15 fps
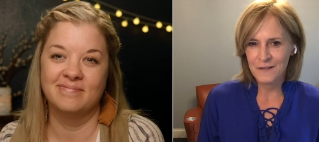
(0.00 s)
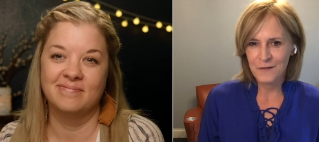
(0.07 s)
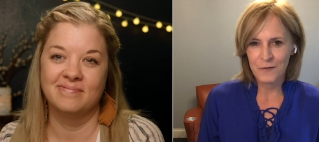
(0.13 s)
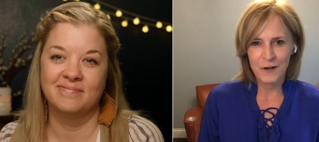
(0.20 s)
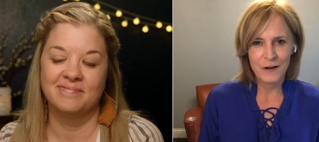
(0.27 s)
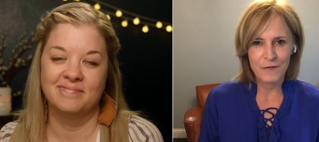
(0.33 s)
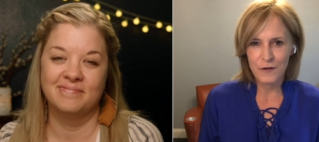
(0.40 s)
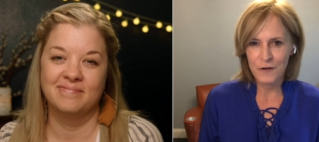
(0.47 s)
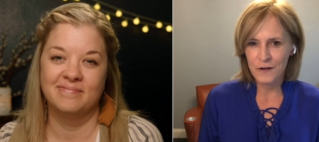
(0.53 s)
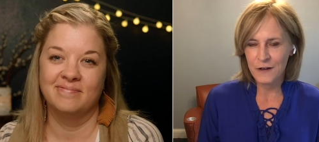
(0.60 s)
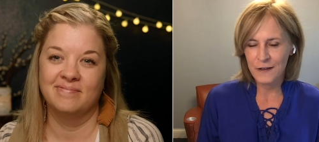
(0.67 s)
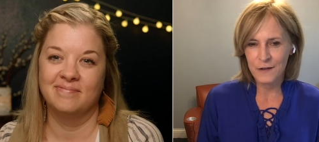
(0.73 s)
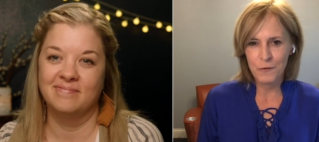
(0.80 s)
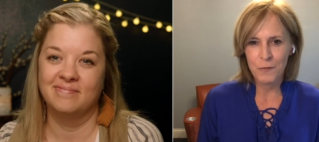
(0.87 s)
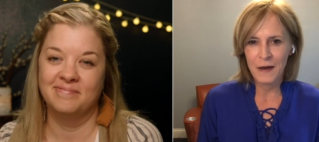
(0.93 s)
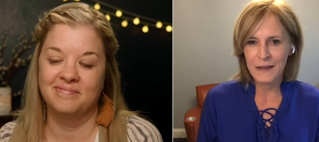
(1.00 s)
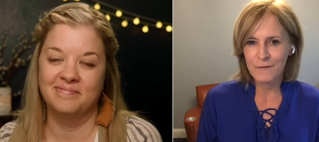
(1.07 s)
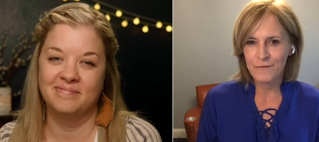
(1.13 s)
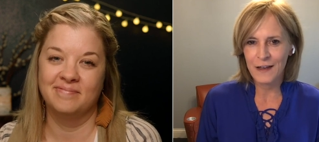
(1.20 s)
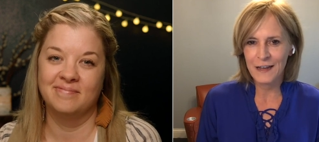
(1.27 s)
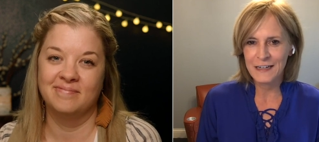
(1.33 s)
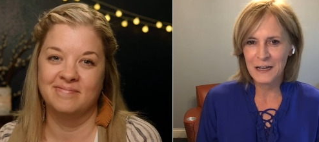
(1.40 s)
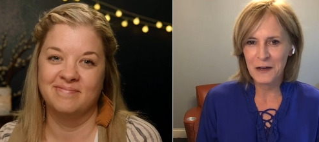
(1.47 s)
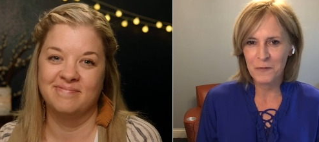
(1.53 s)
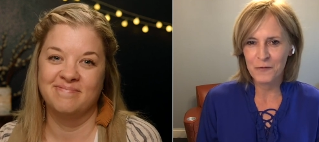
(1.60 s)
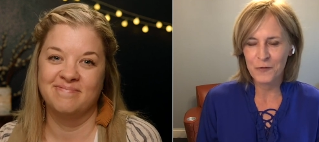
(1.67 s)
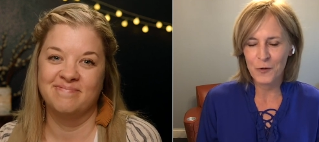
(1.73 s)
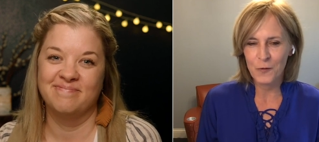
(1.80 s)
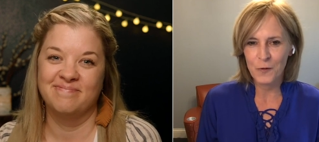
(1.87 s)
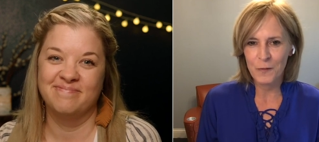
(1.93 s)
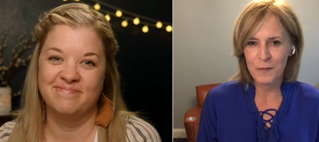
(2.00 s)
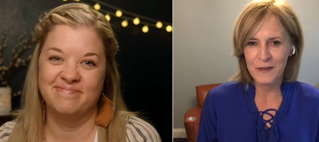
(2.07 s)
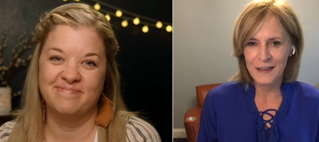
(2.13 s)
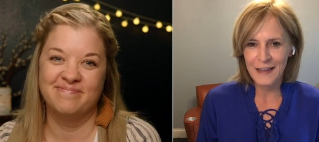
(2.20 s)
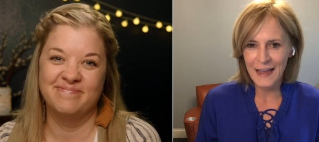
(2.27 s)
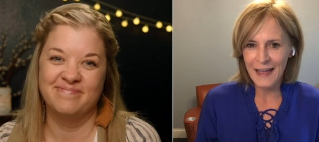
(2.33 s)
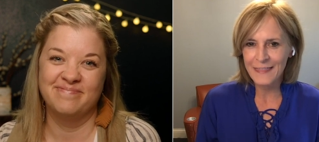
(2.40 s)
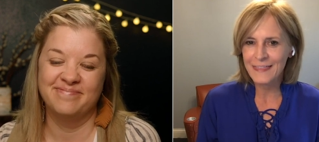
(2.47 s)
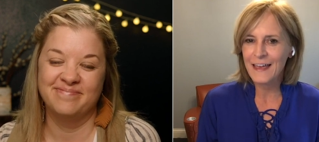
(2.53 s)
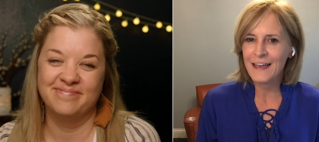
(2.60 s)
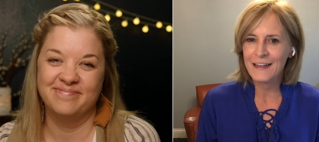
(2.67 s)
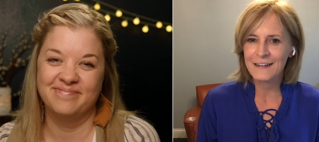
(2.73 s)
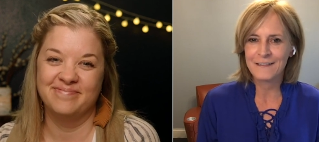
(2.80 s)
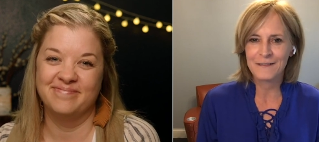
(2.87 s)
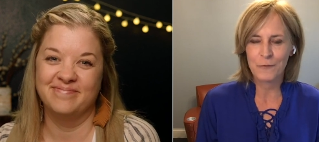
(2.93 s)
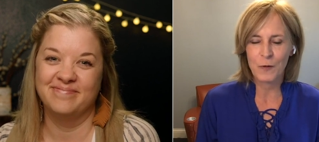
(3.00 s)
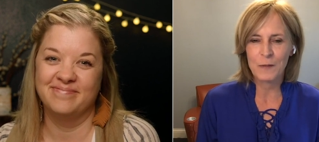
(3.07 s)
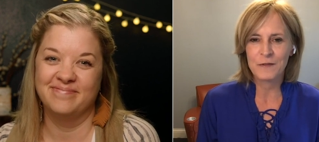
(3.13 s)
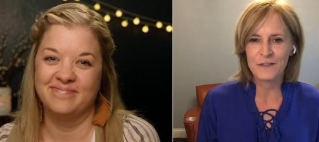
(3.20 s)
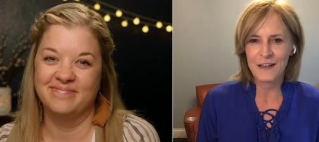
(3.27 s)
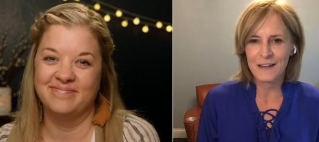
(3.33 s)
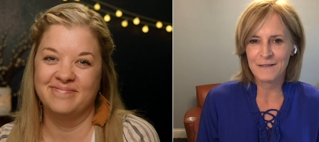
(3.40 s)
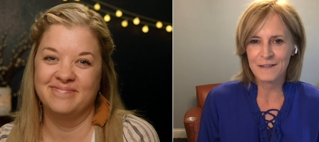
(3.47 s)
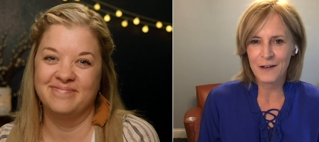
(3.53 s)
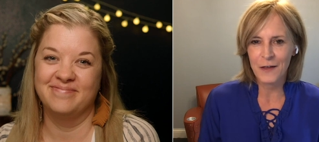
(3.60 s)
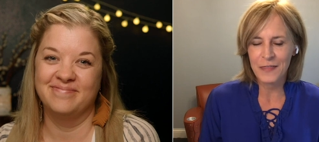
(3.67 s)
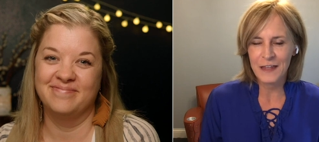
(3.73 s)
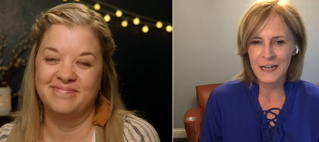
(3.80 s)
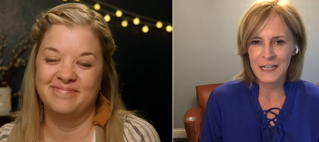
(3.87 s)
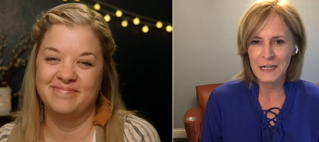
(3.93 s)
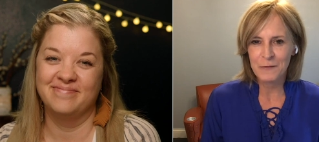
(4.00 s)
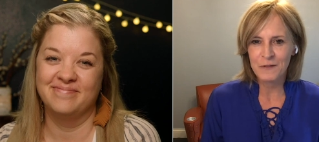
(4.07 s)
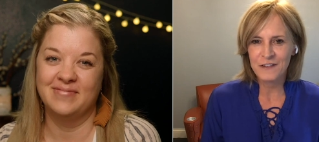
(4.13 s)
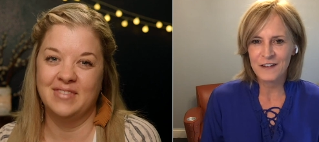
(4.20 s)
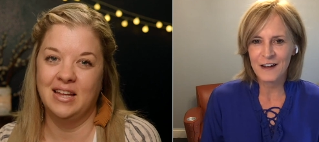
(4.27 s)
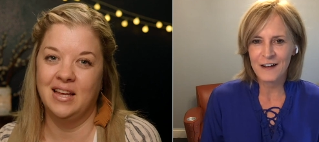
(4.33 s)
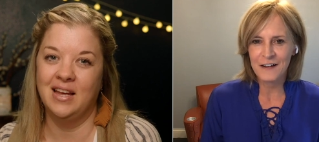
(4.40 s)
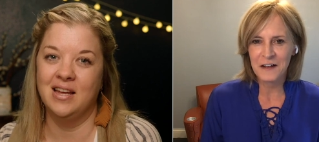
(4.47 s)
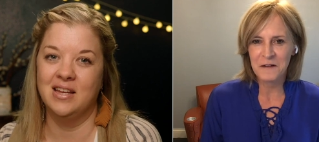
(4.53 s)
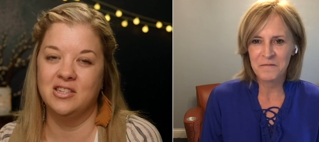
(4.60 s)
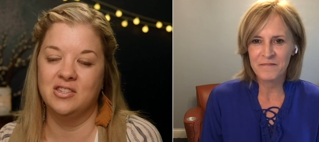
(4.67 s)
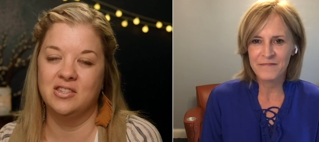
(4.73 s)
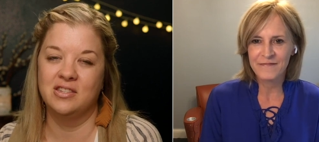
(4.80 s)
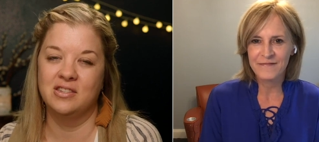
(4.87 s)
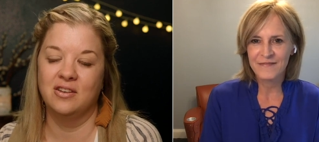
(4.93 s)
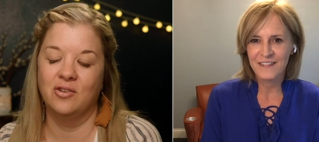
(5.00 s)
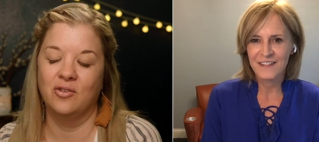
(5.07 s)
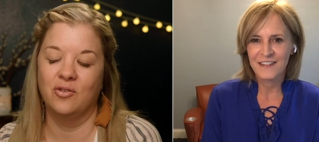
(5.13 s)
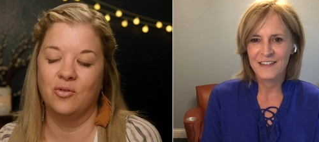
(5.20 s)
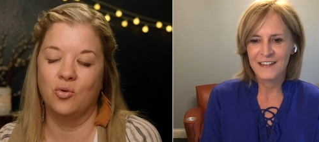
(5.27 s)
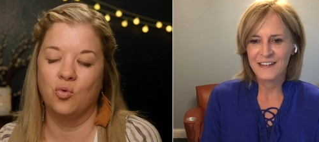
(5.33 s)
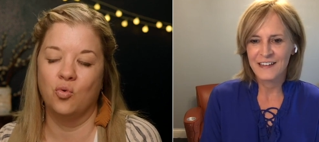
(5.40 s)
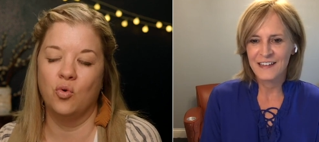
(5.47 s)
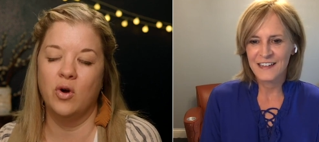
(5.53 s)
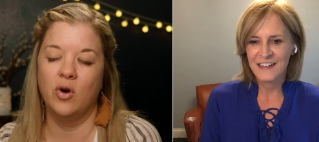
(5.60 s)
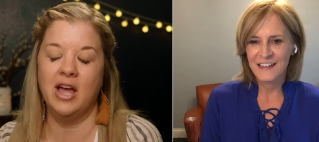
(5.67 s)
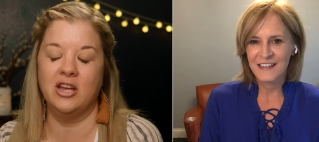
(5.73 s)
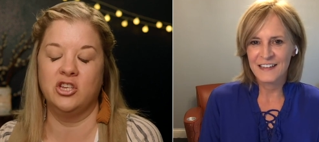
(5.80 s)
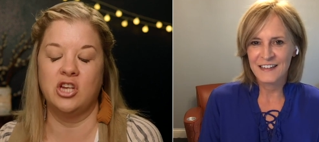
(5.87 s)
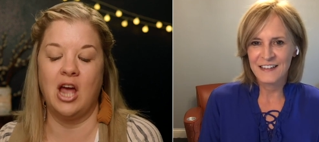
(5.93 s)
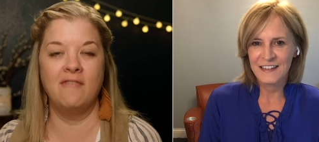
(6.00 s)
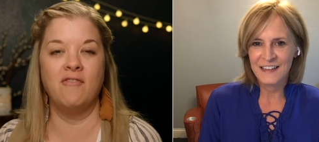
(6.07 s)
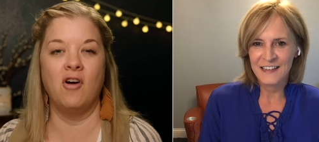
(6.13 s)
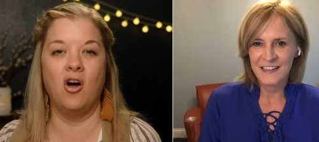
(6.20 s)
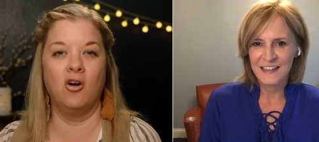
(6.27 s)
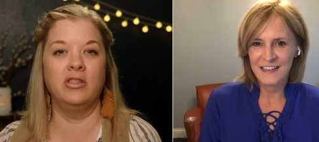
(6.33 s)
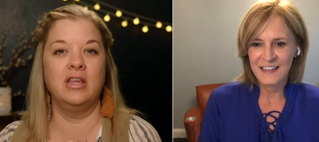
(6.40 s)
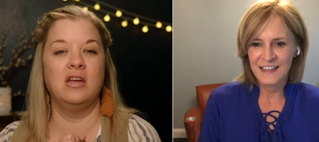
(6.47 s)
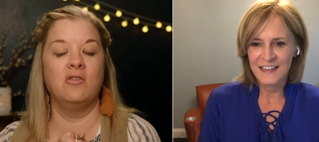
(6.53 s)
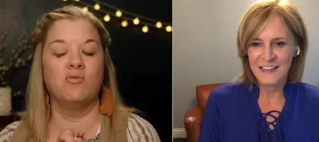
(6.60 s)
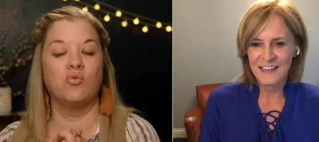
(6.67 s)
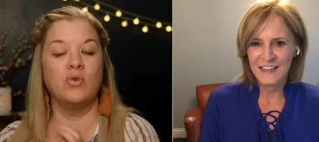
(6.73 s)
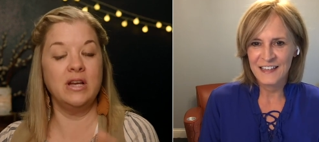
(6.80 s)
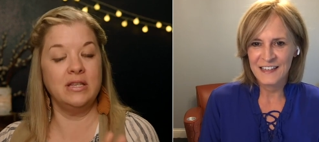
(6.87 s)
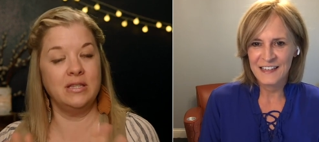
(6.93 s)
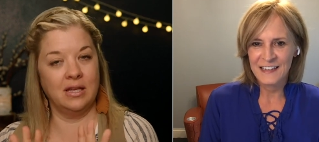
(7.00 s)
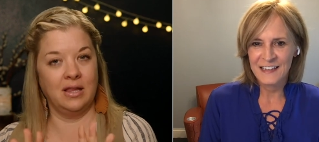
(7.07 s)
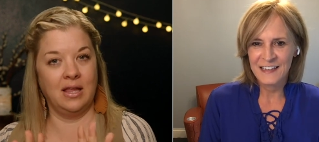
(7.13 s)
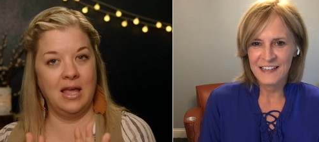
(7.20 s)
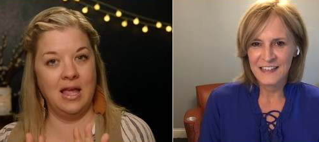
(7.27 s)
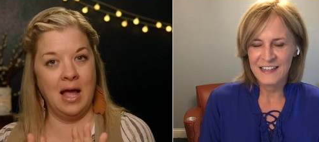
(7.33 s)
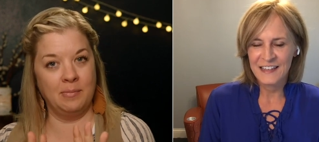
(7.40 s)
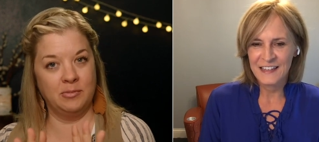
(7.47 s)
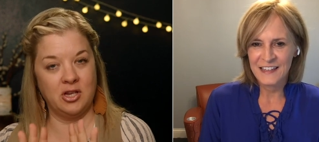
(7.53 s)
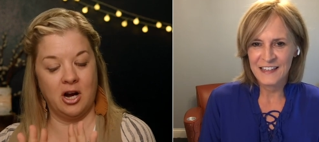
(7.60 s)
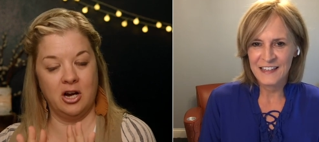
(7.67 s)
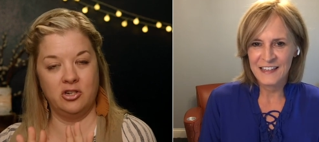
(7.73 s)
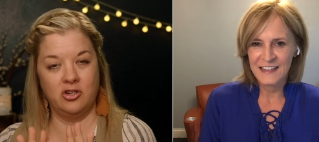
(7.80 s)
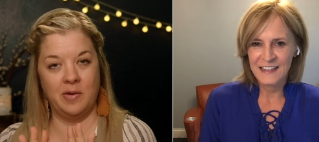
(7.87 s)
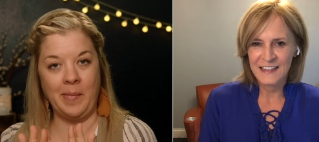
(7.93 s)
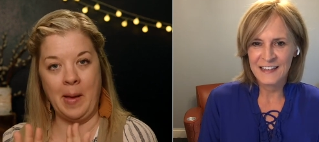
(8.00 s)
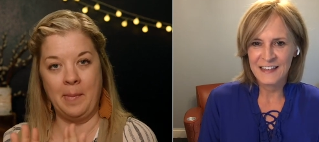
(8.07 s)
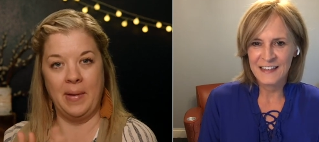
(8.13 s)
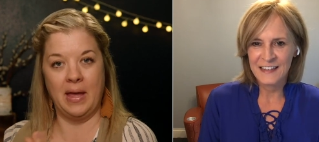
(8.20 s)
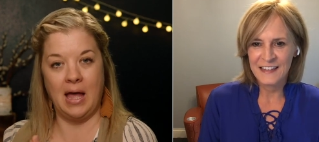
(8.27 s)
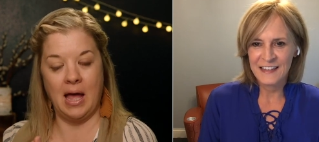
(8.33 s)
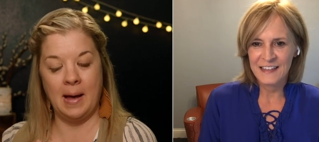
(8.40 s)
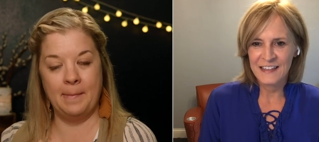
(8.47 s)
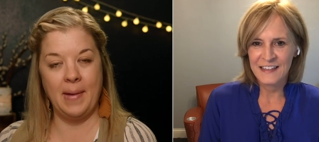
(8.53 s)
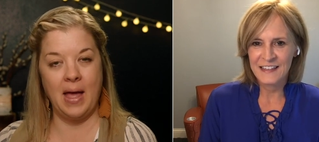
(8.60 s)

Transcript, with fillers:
Speaker 1: whatever you might find helpful will be at that website, authenticintimacy.com.
Speaker 2: Rich, I've only recently, I'm sorry to admit, become